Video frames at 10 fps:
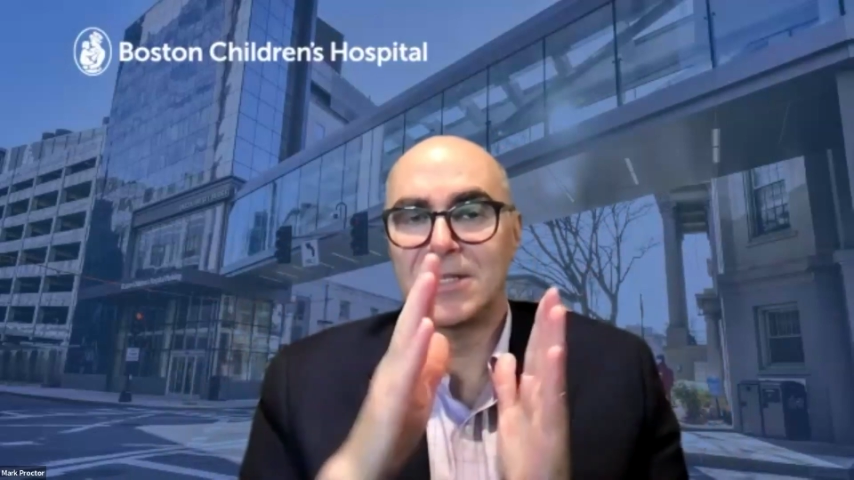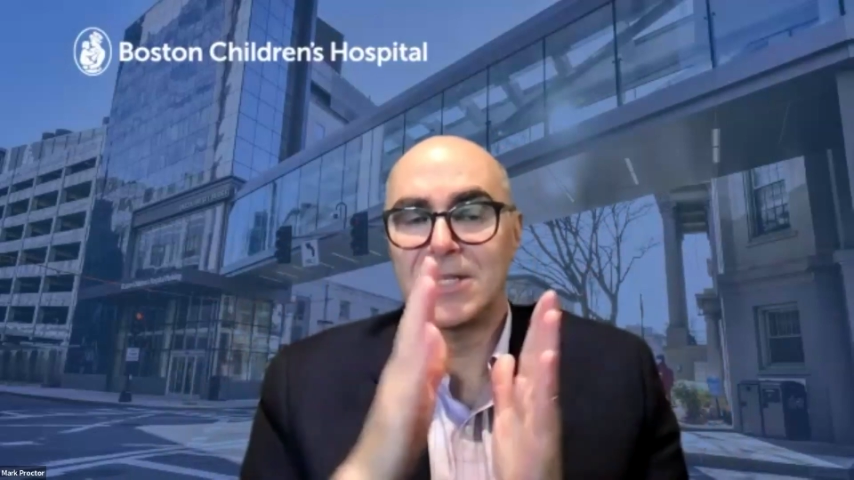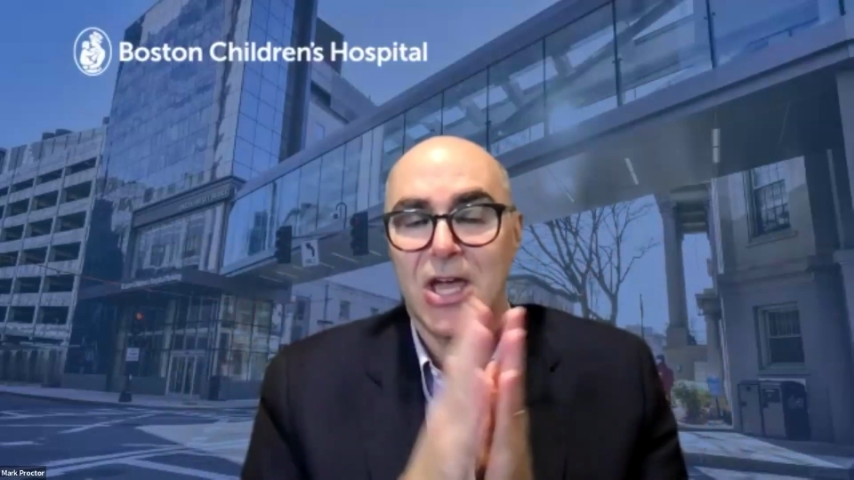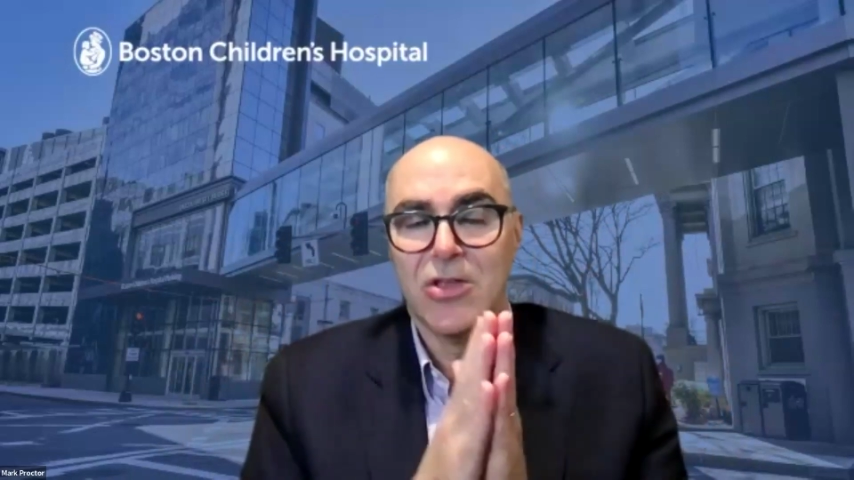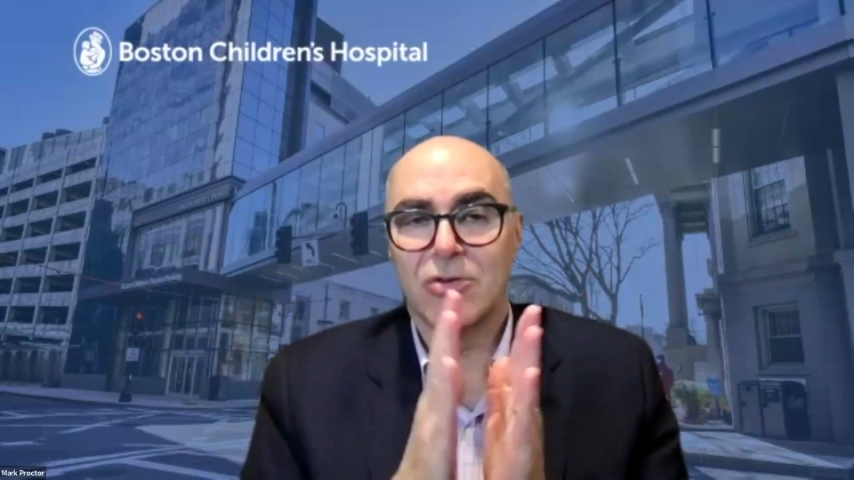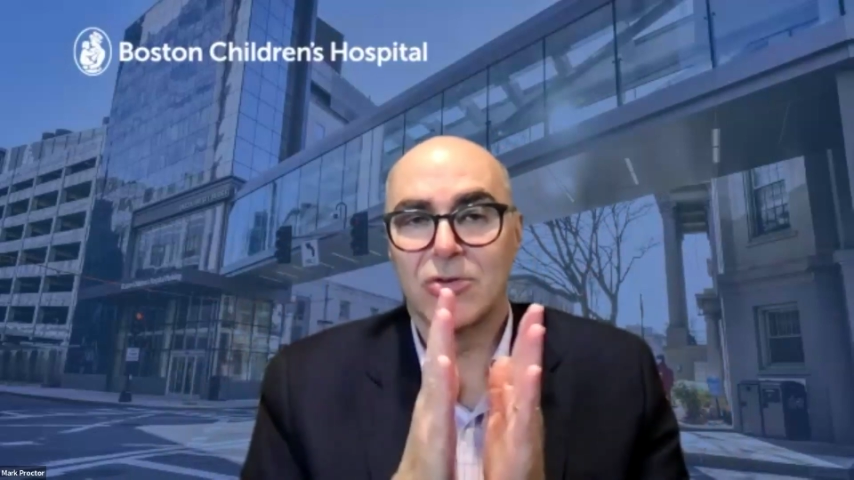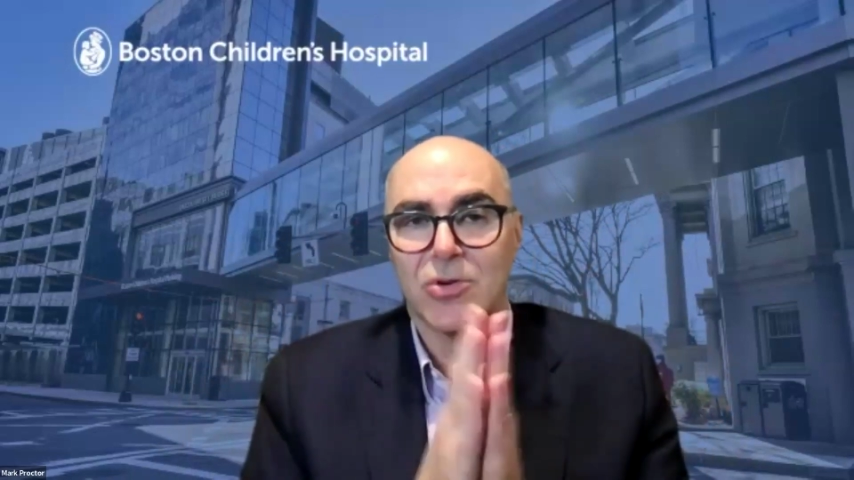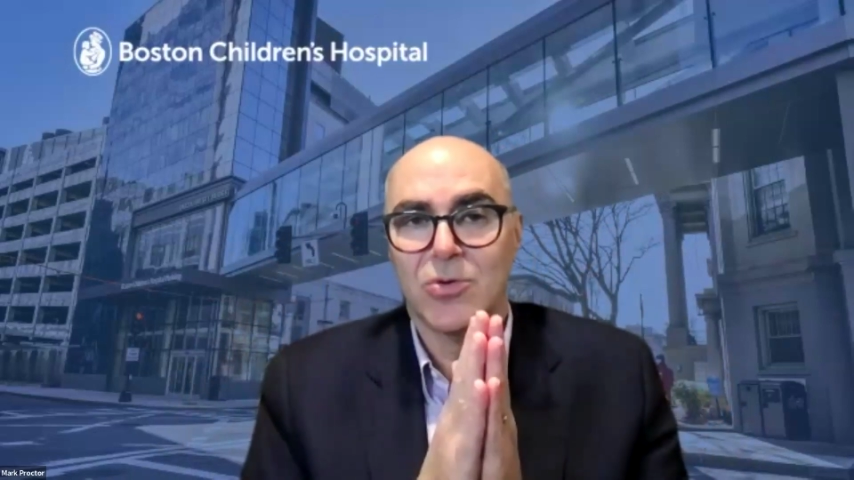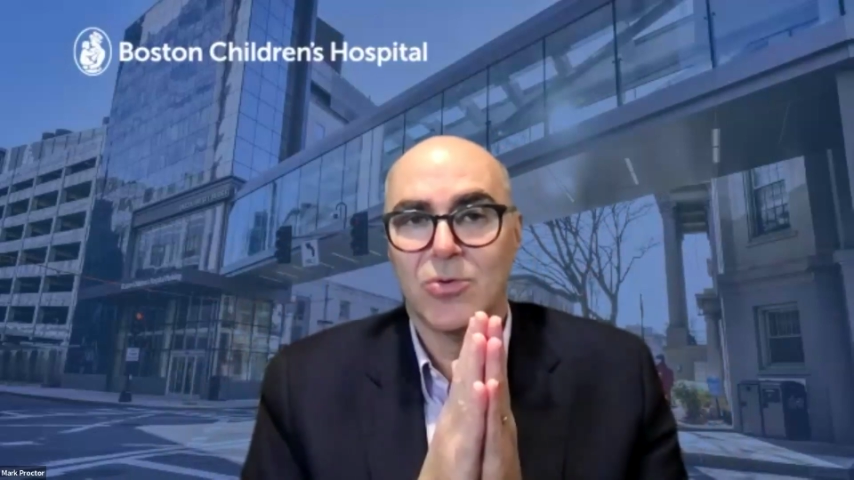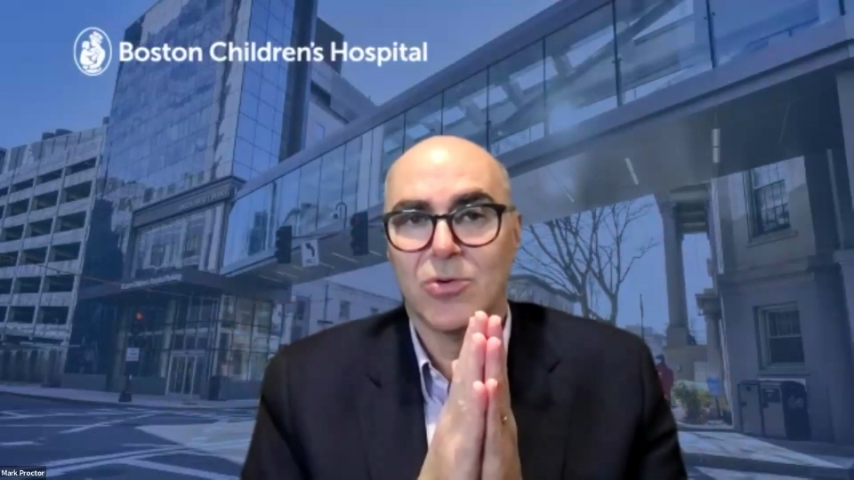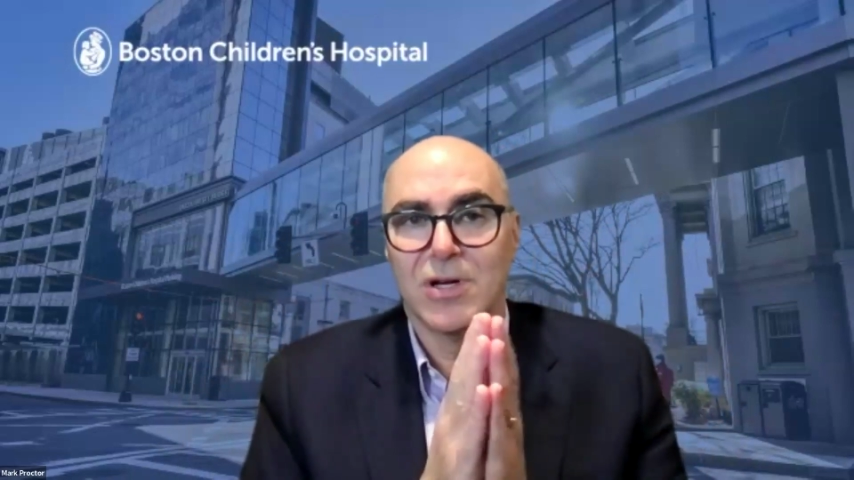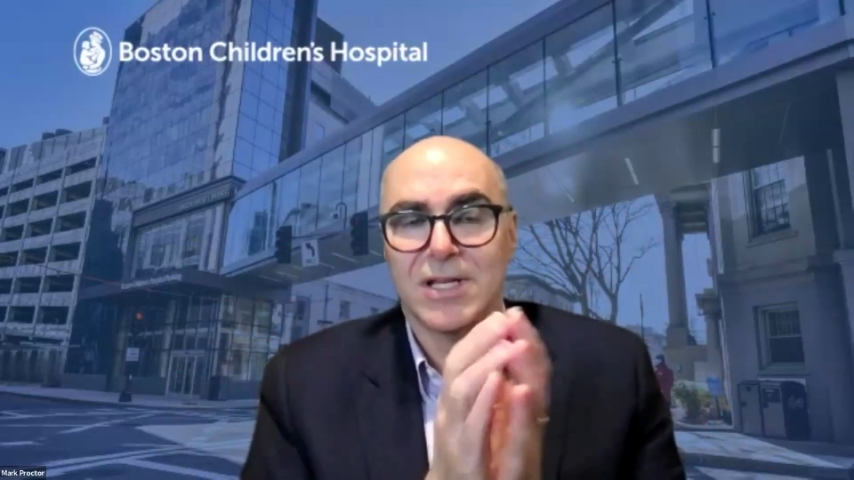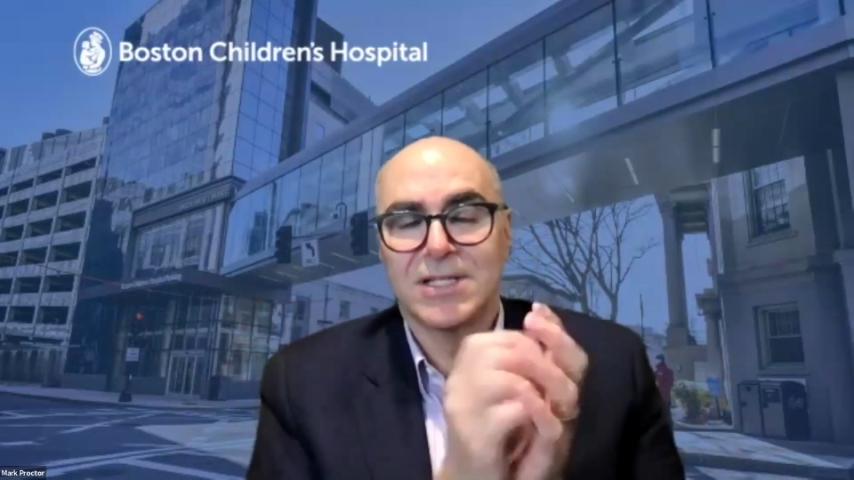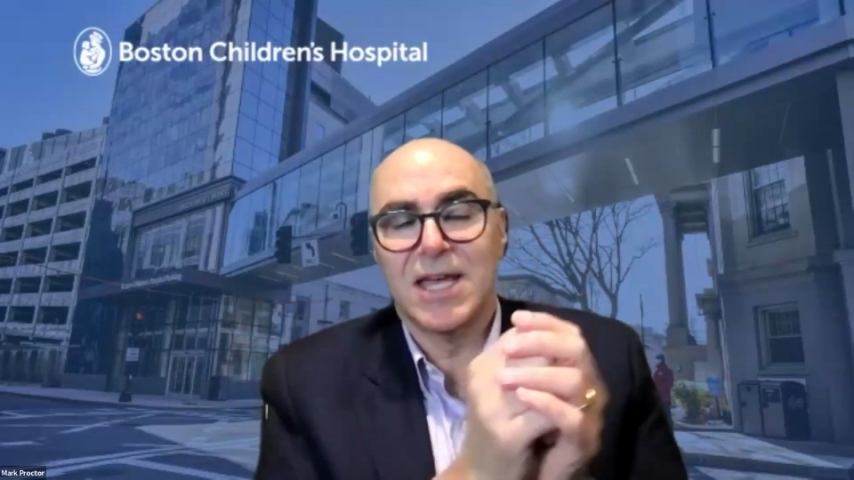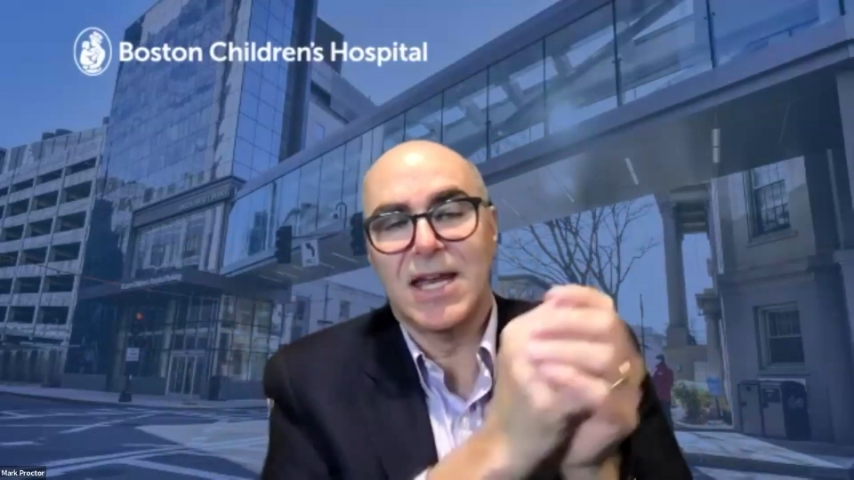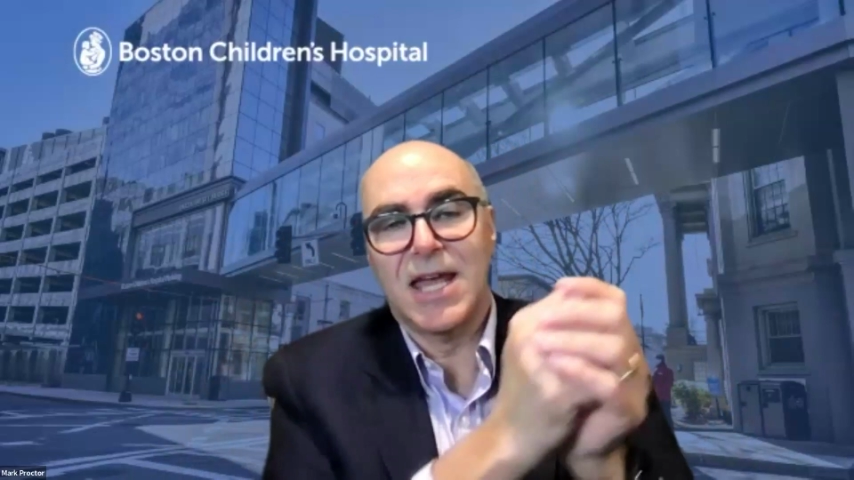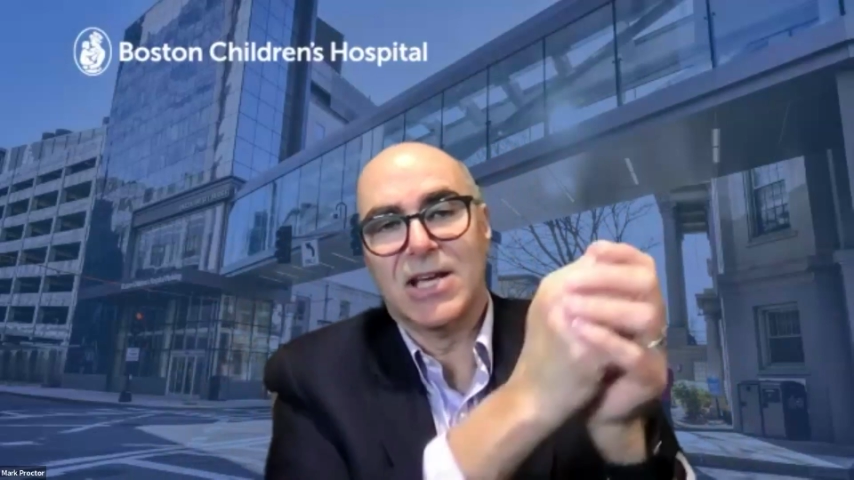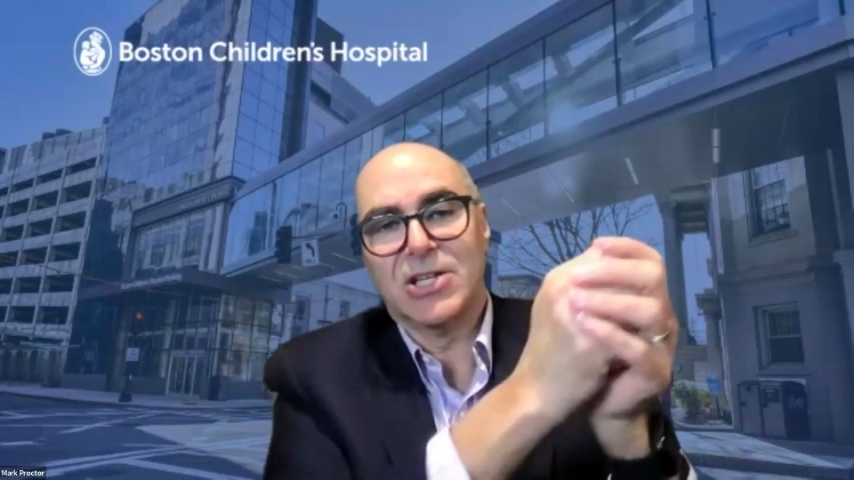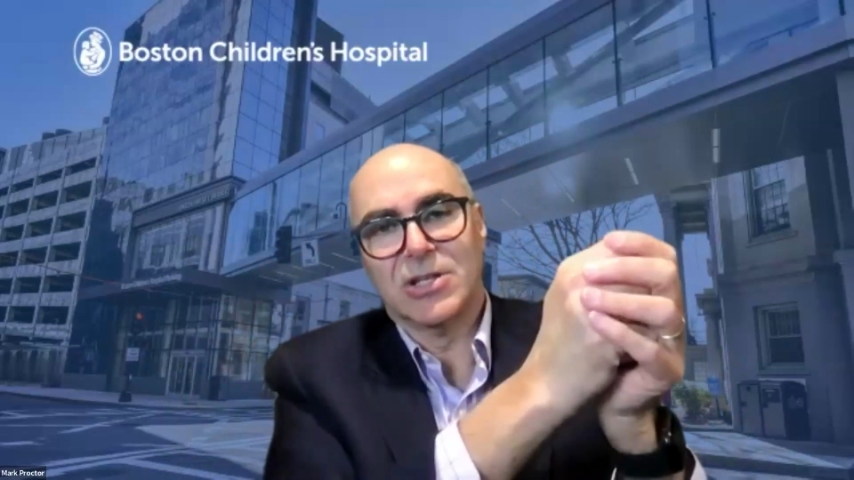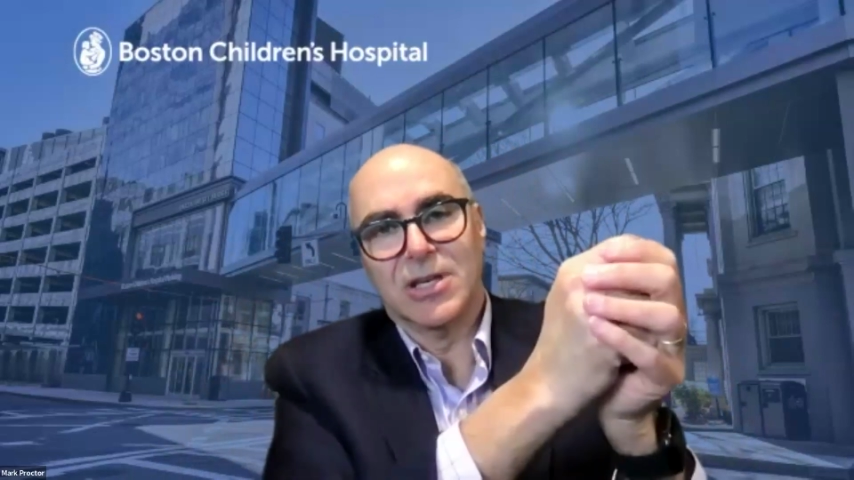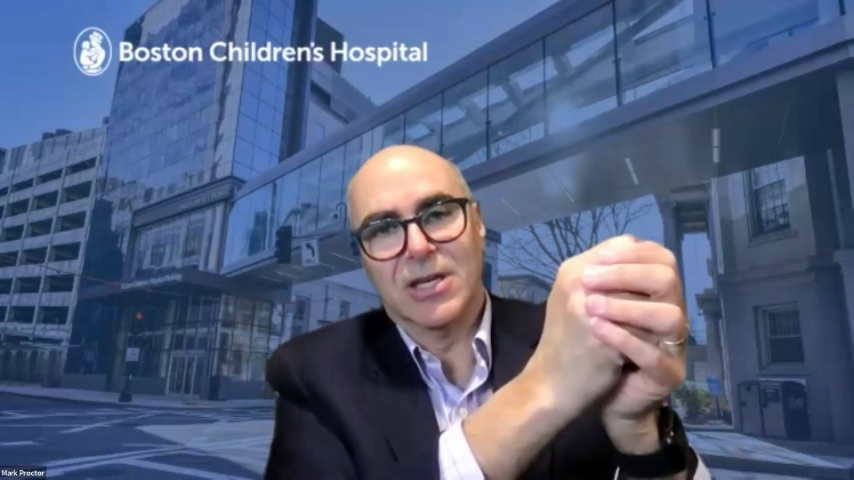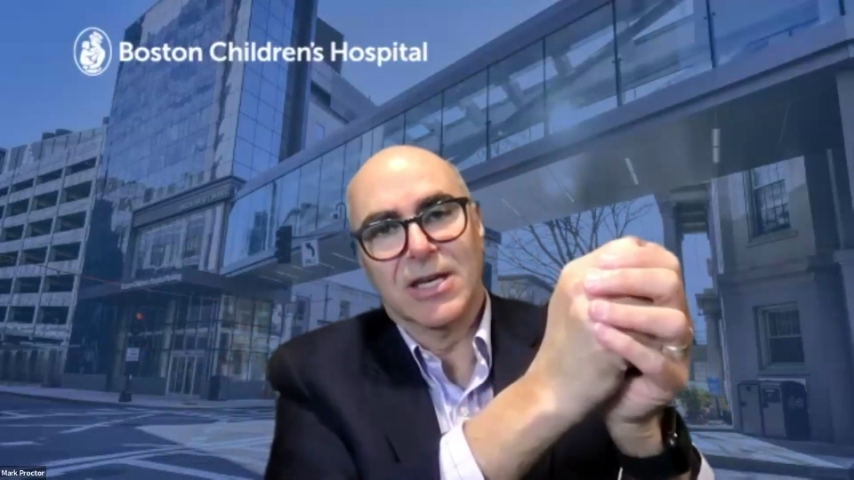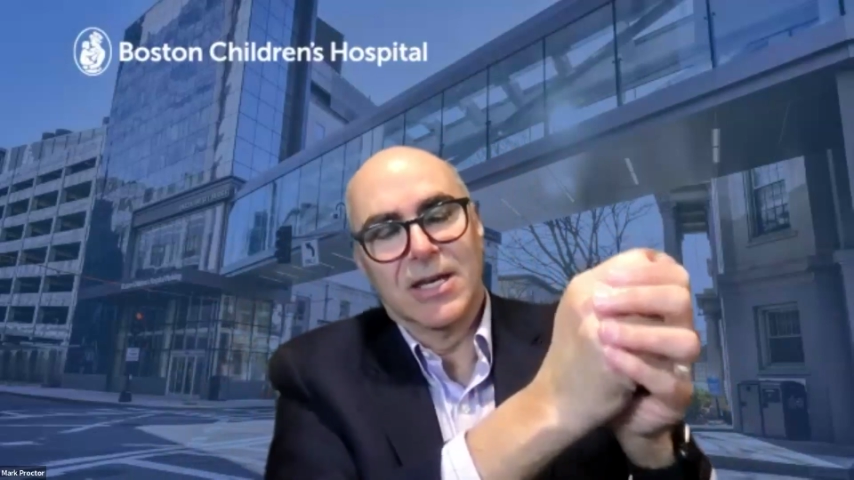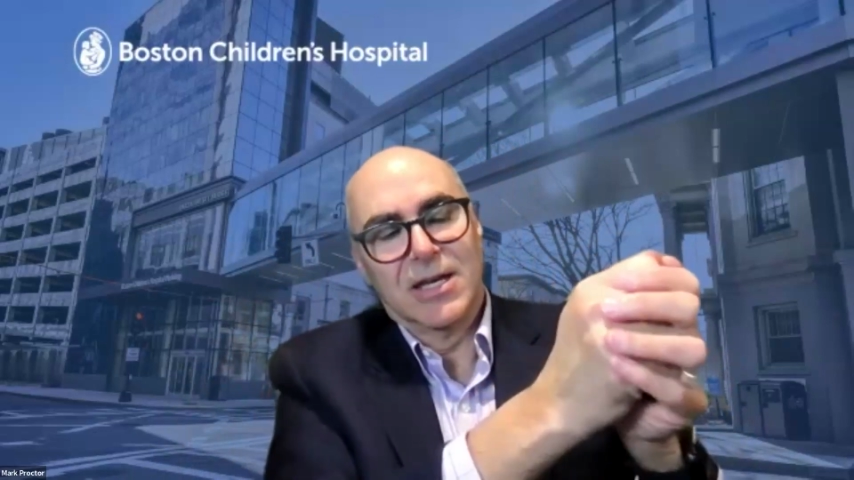tethered cord is that actually